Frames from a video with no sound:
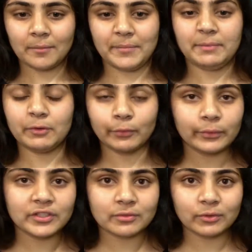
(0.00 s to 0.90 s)
maybe
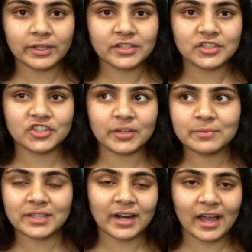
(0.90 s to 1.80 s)
ruin some
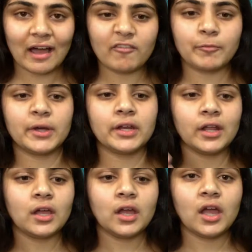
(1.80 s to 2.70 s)
relationships that I have,
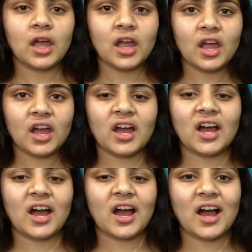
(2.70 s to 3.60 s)
but
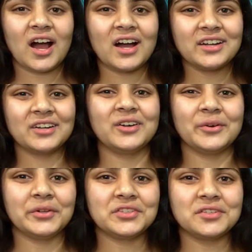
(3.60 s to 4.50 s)
I don't know.